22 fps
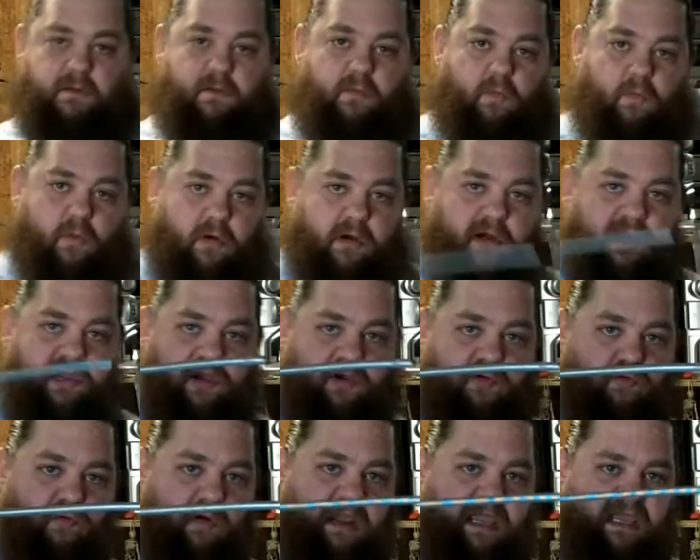work
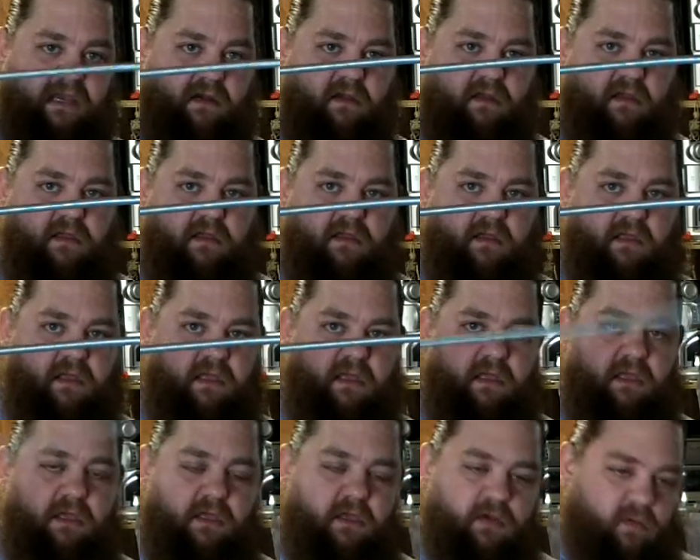great
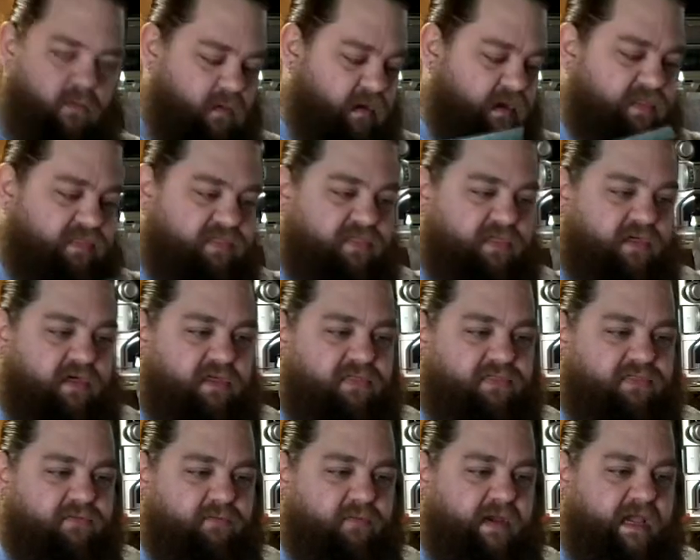with the
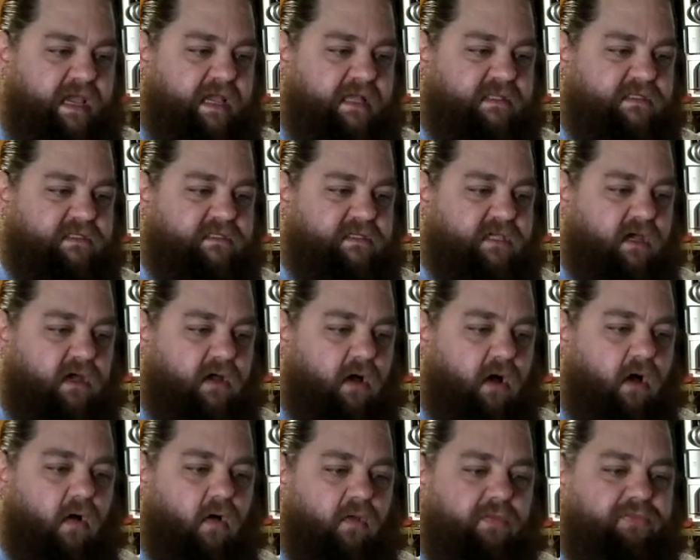3/8
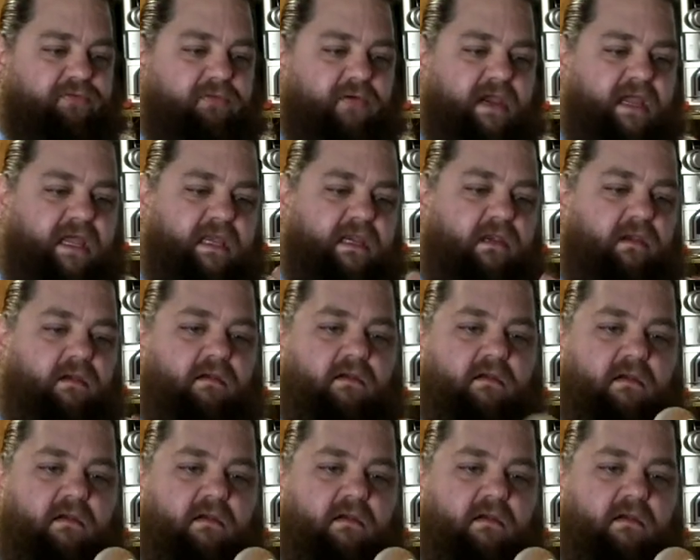all thread.